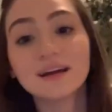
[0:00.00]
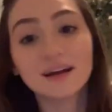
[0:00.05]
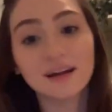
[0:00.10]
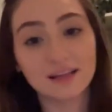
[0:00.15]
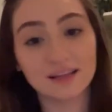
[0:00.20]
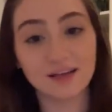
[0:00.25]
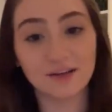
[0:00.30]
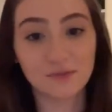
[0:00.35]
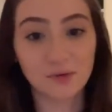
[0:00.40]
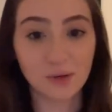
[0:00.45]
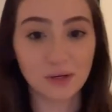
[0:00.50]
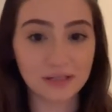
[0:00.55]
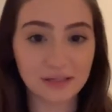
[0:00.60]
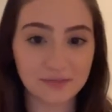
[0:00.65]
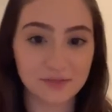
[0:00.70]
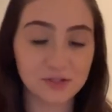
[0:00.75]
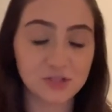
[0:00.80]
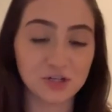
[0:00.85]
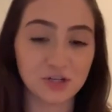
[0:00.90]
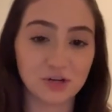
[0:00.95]
I love
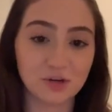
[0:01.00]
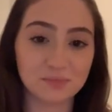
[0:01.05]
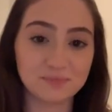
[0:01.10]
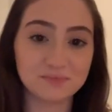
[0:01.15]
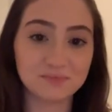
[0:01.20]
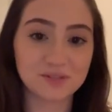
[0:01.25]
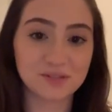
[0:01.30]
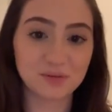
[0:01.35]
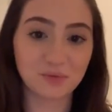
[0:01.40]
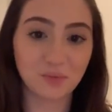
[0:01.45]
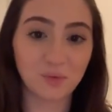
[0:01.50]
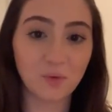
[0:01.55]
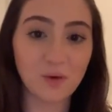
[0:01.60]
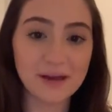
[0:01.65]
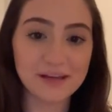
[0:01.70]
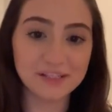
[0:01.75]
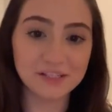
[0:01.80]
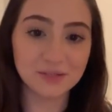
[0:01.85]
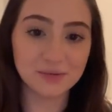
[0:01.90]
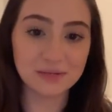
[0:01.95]
you too. I'm
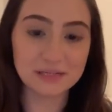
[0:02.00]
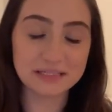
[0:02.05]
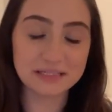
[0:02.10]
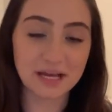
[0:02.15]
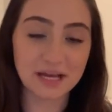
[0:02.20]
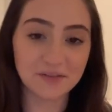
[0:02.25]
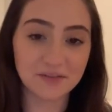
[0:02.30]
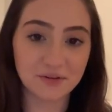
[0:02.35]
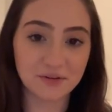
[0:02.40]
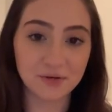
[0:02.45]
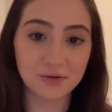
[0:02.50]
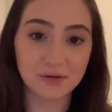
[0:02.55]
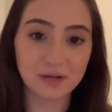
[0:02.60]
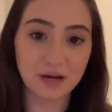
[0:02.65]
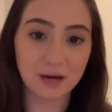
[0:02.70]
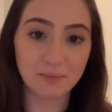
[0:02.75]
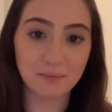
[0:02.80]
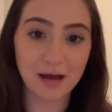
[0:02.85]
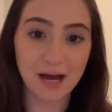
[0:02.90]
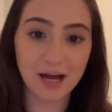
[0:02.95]
way too excited for you to
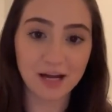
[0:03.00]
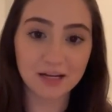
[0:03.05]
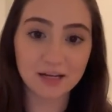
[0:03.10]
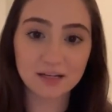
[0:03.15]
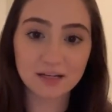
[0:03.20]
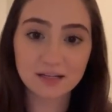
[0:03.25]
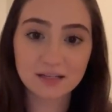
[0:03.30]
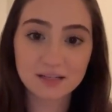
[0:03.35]
come back.